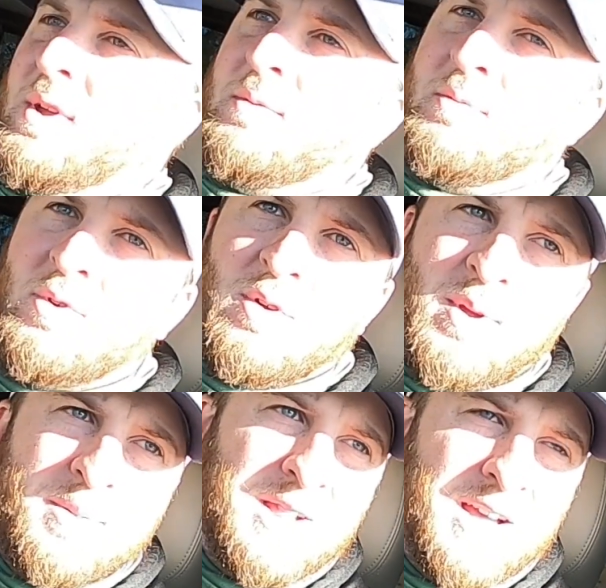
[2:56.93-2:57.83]
maybe more,
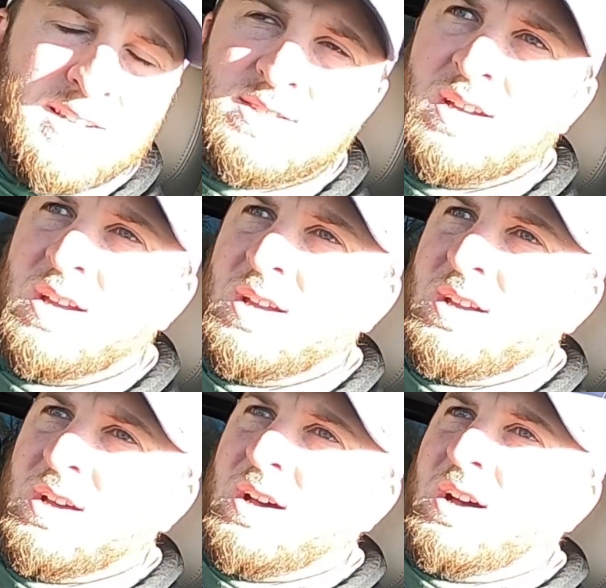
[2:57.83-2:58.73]
maybe less.
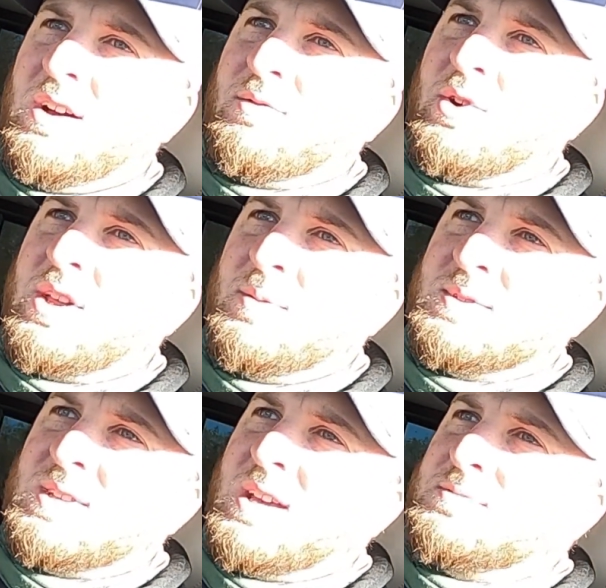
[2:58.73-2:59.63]
Rookie
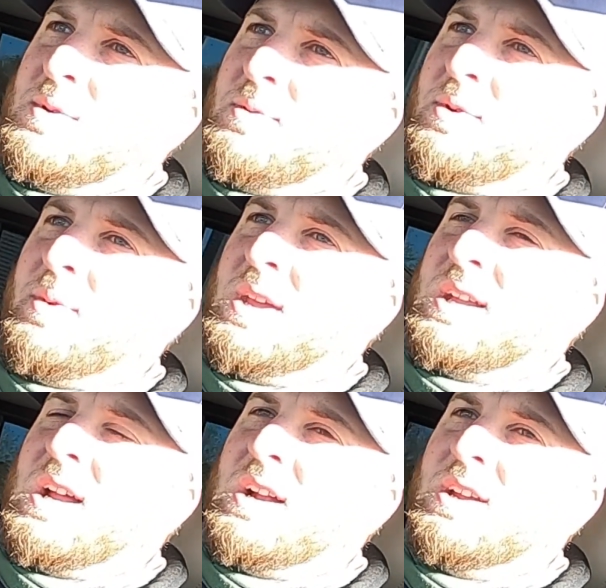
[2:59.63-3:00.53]
mistakes people are making out